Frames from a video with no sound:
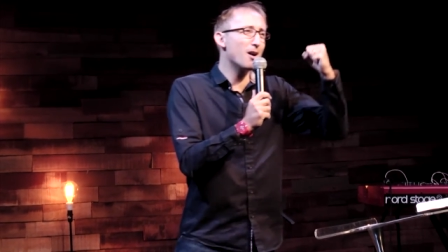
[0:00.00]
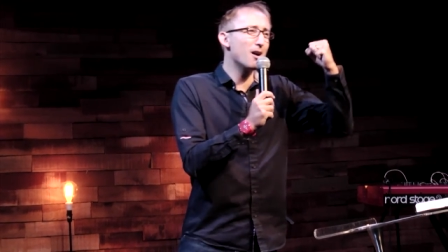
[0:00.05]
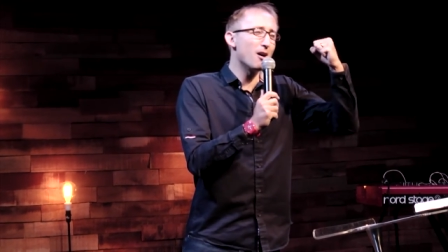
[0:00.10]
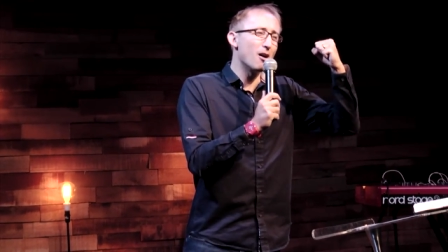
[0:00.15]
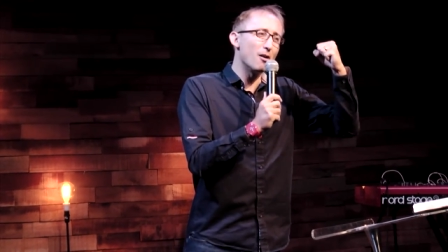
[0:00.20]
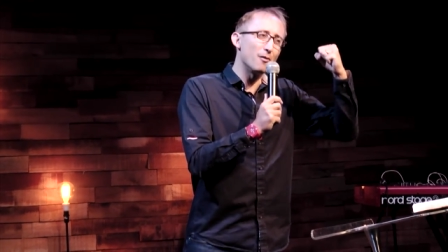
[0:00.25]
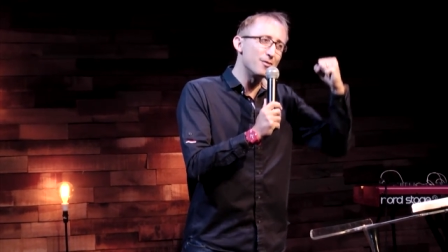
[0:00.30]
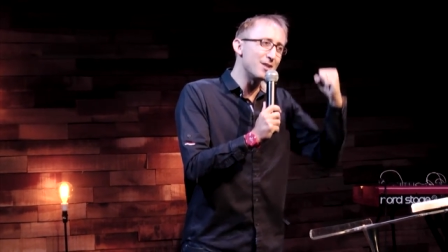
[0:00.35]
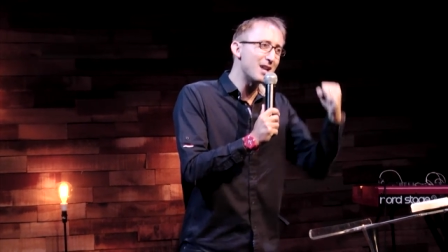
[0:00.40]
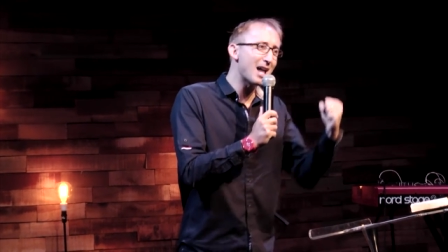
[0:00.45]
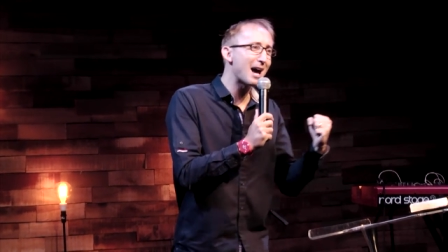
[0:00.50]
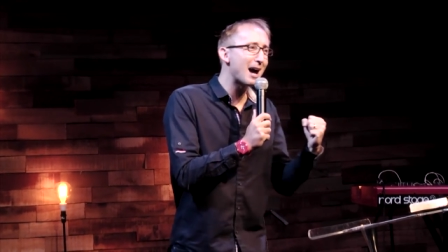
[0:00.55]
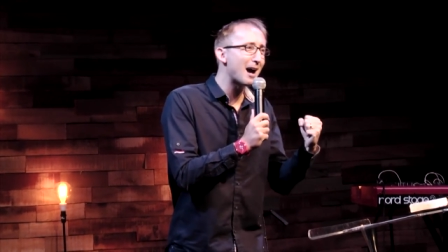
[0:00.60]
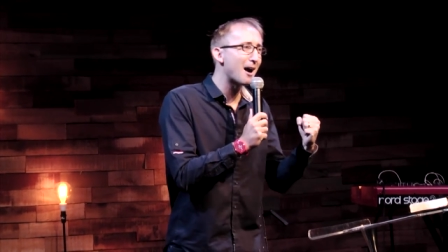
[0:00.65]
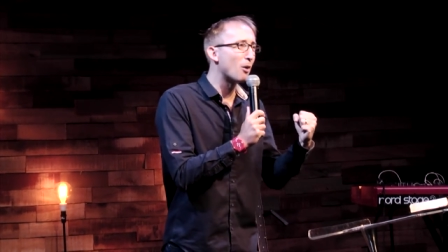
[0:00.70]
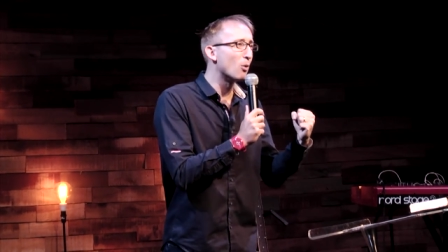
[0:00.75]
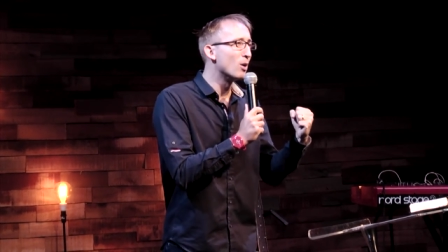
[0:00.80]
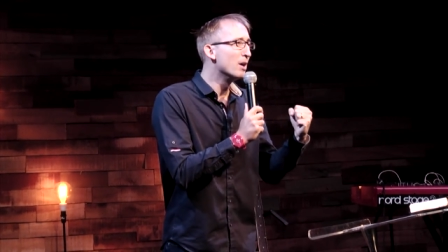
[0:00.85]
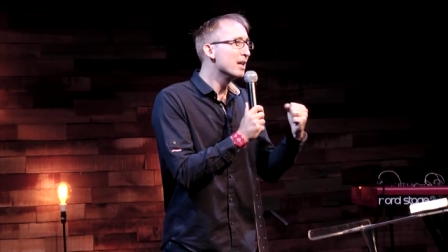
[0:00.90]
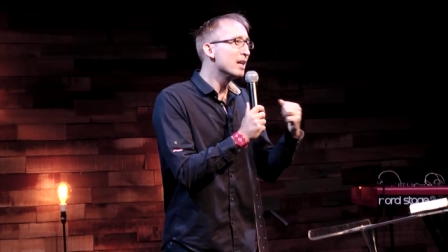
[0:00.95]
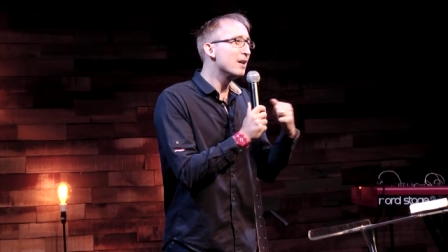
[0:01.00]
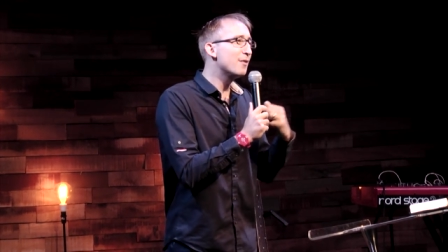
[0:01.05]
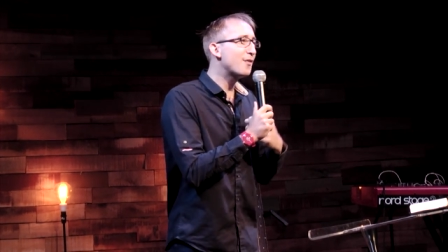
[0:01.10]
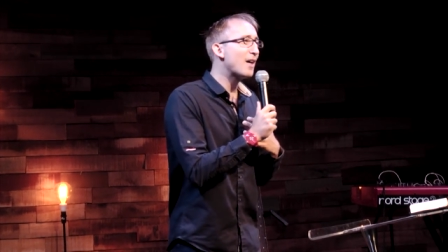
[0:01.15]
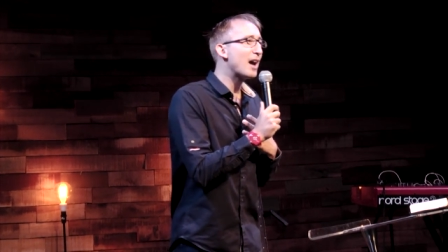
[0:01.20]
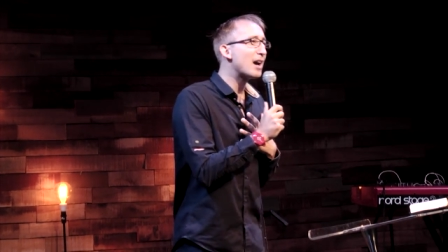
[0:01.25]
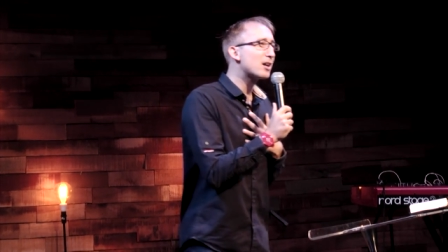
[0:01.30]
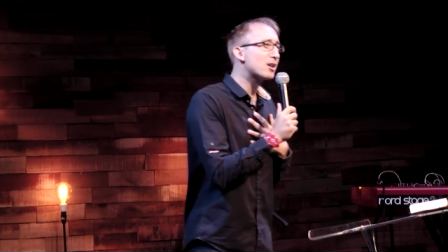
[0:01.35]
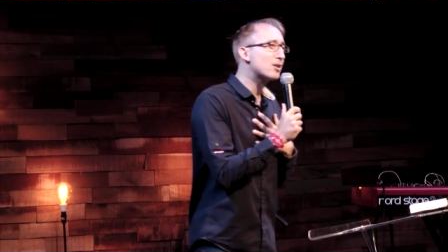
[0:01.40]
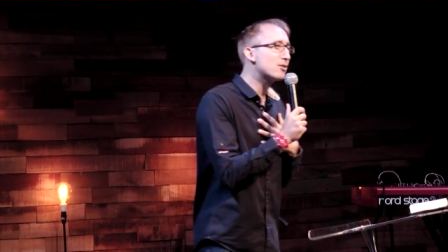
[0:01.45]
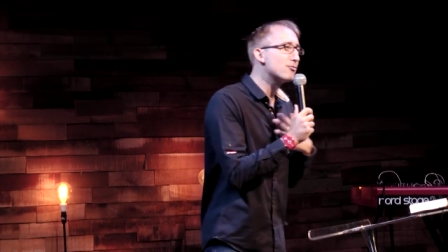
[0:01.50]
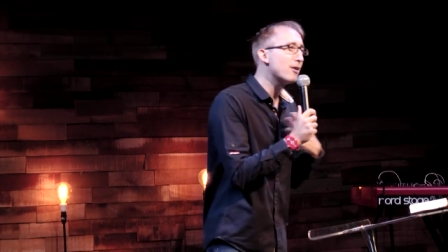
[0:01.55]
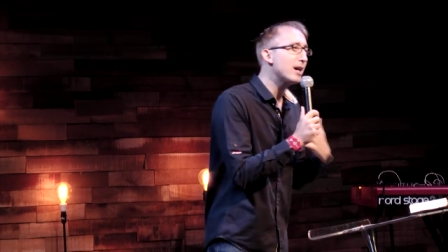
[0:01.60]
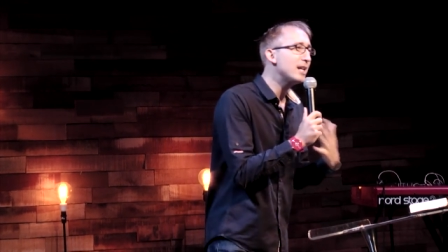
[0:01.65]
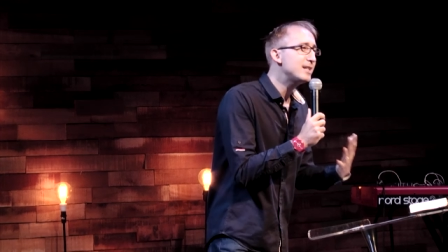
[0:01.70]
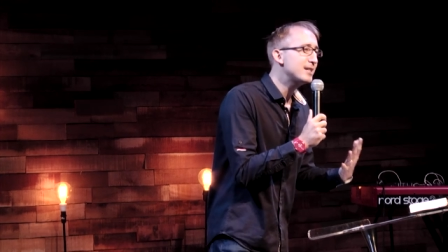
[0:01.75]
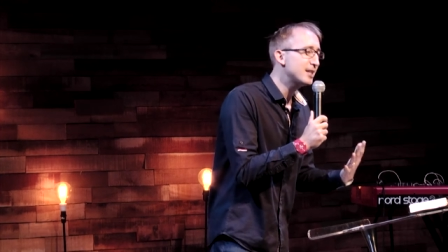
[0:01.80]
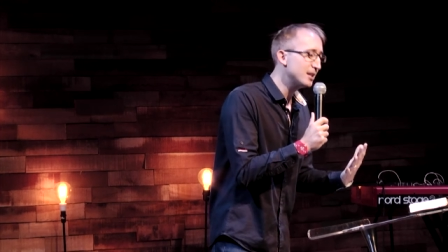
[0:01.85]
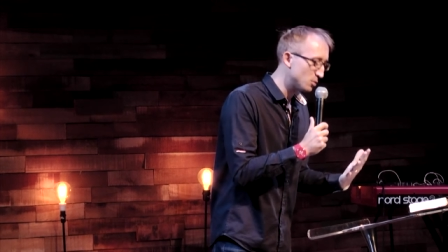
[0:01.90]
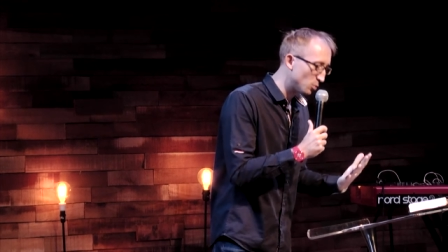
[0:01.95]
of now, if that
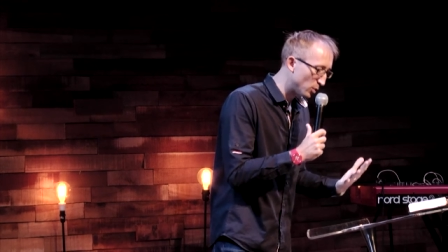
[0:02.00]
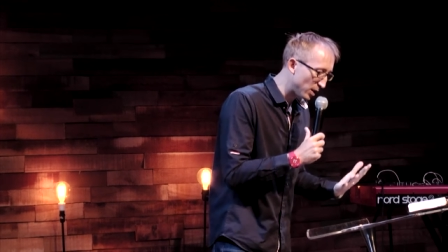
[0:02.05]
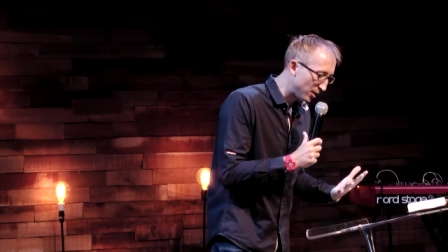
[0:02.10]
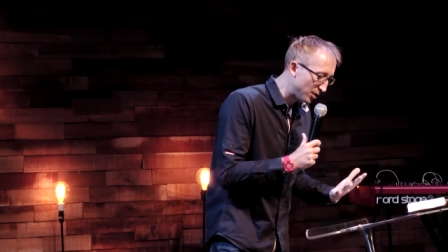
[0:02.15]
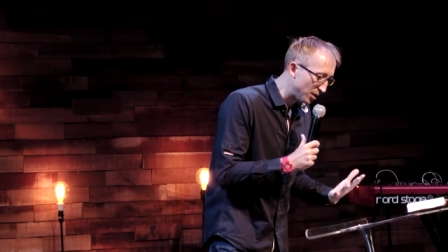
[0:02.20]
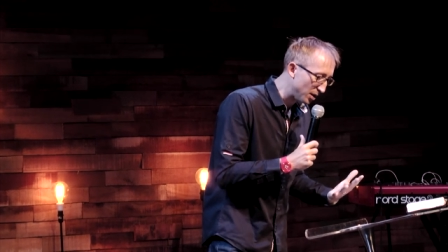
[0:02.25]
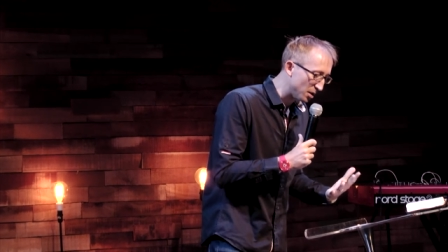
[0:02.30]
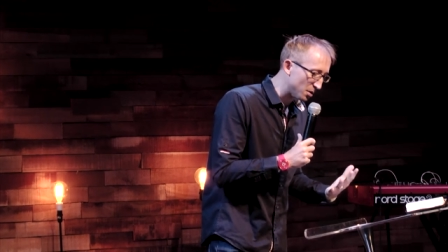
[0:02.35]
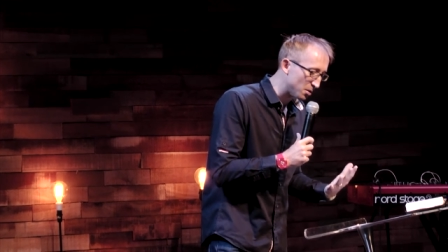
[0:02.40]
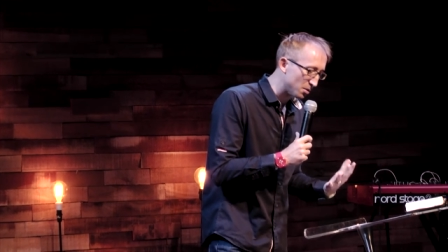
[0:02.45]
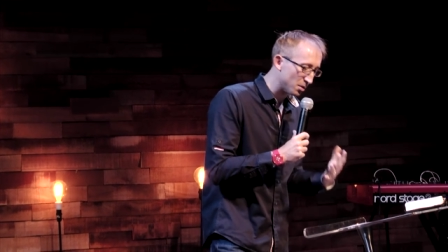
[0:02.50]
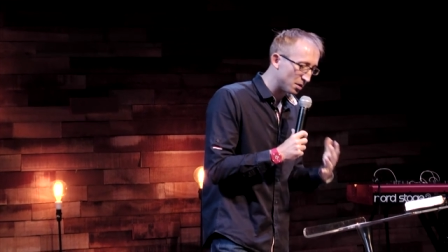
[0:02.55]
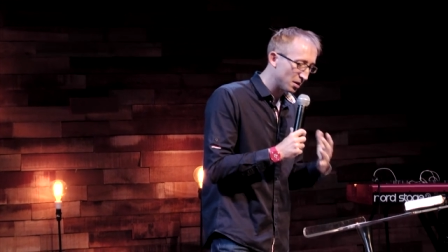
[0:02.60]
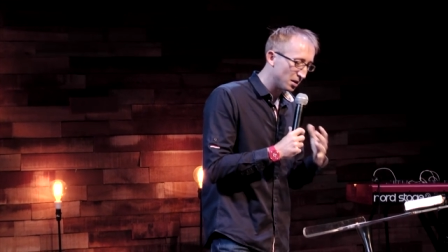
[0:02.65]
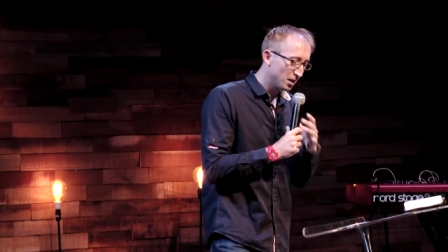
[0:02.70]
grated with you